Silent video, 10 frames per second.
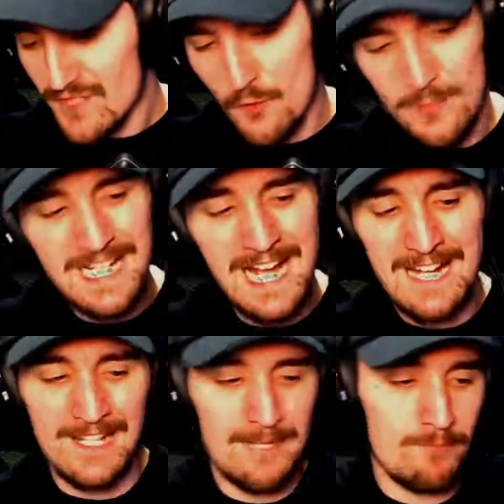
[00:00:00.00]
We got
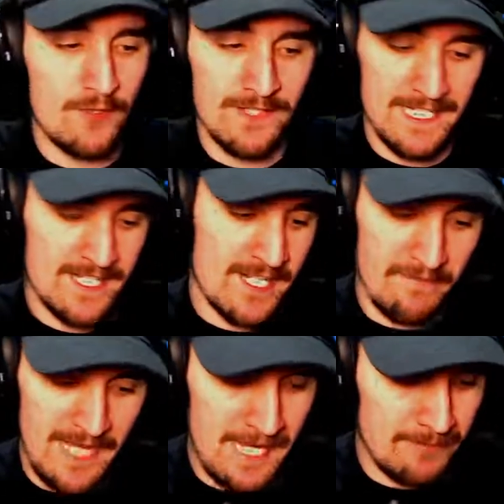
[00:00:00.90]
to let more of that
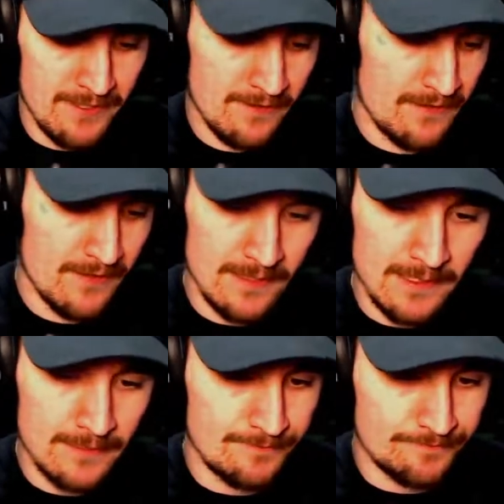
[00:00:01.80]
stuff happen,
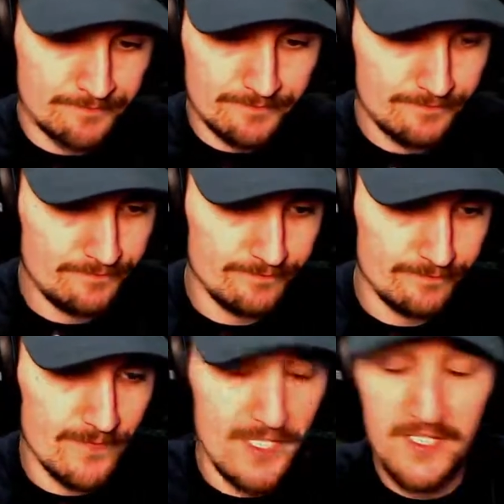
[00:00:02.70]

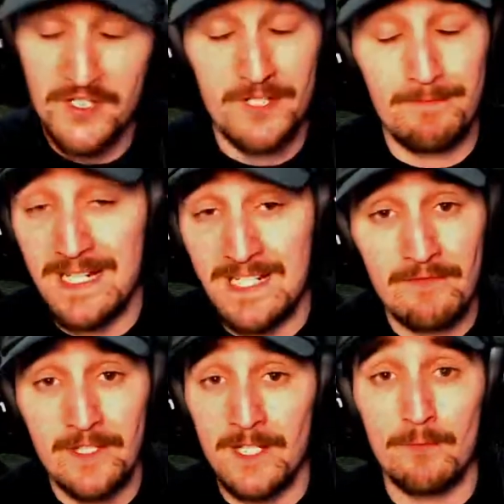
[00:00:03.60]
because it just makes
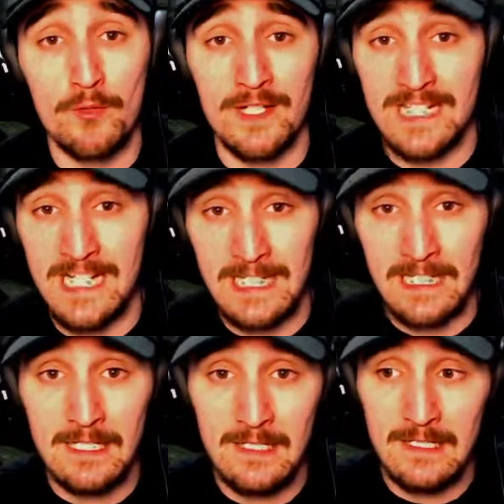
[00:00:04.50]
everything more exciting.
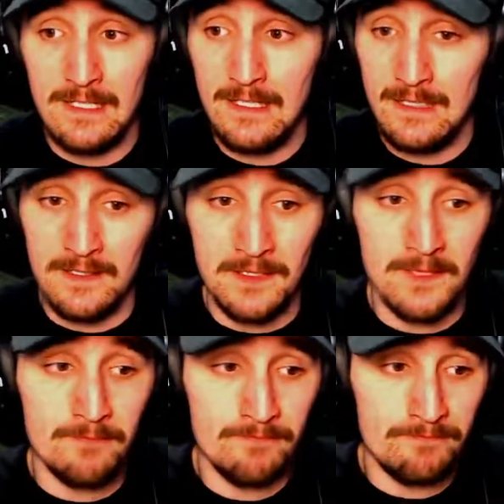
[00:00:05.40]

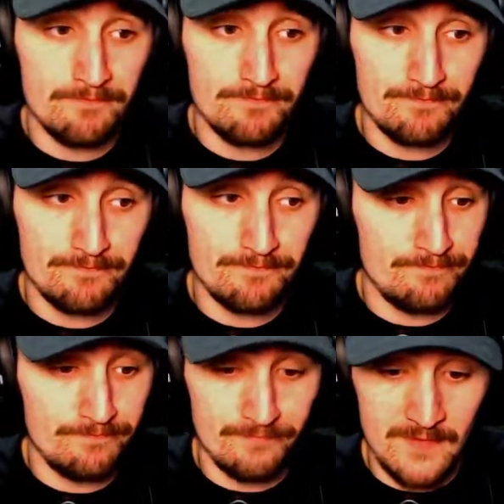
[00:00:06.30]
Even
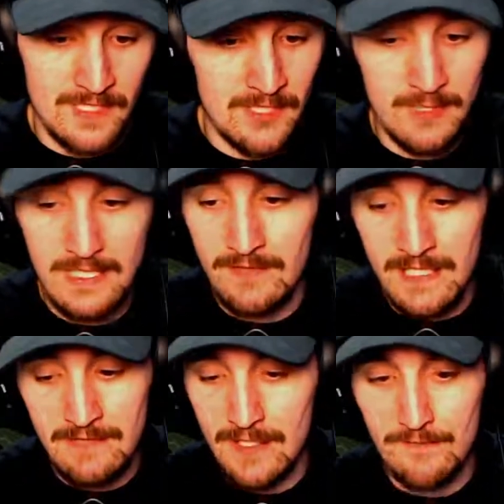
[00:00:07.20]

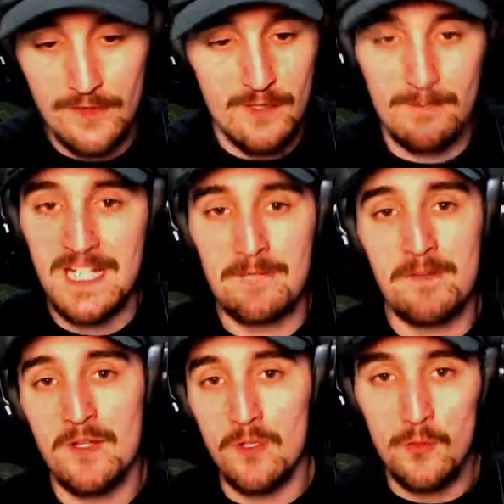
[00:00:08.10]
if you're a
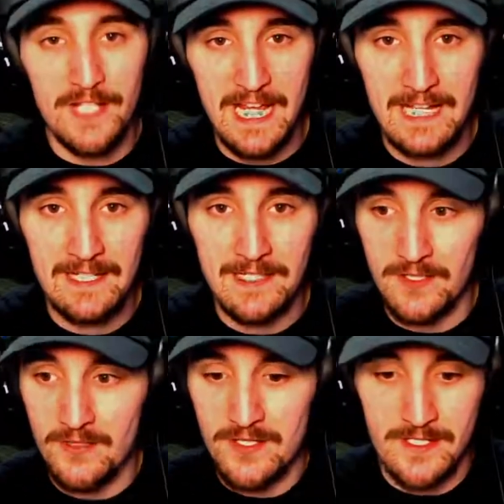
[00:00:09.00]
baseball old head and
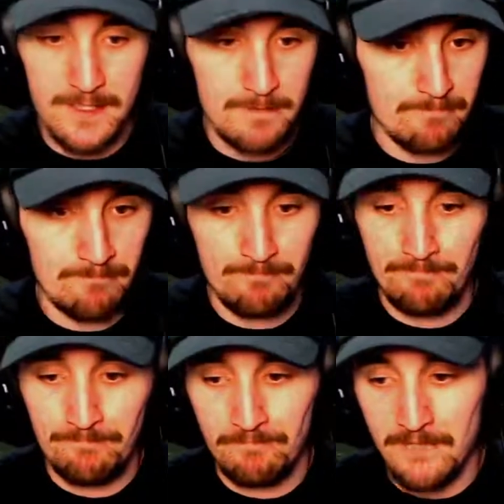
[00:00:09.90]
you just
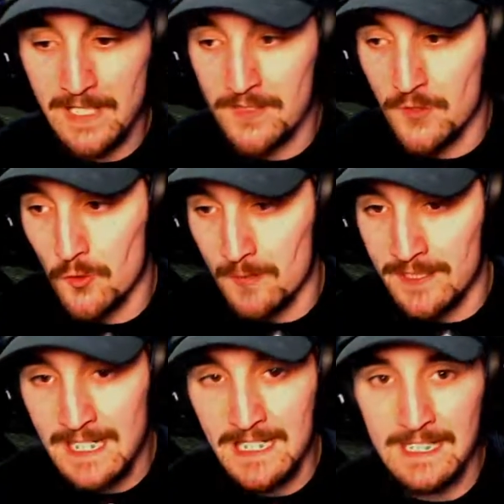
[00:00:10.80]
like the normal
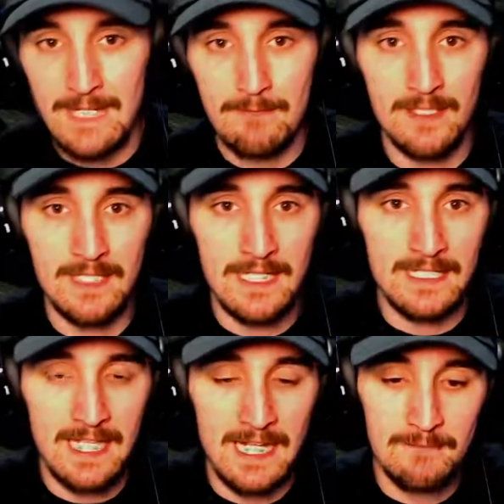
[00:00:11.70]
day-to-day
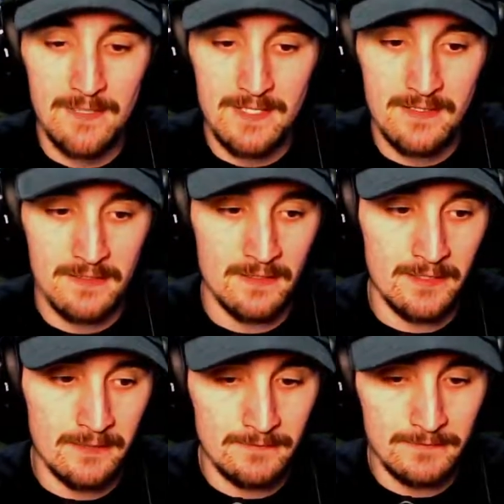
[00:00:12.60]
mundane games,
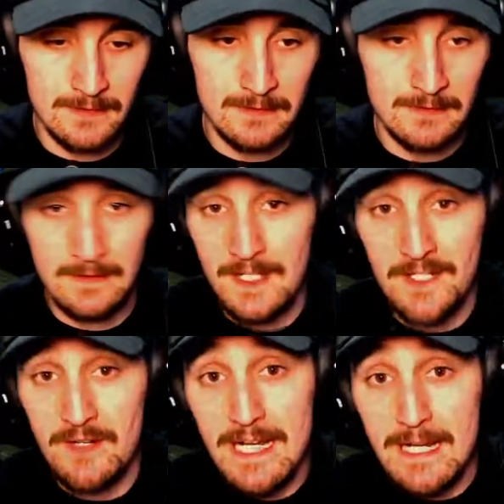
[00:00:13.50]

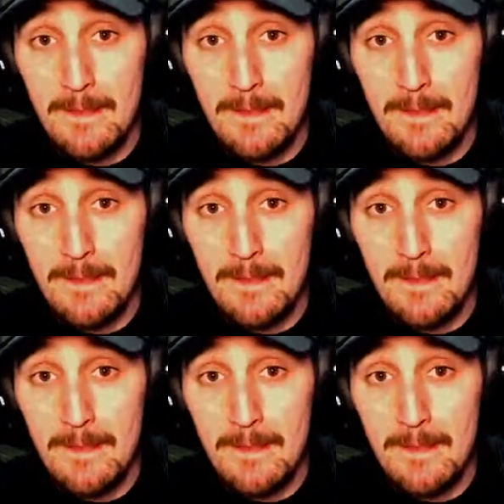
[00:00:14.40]
that's great.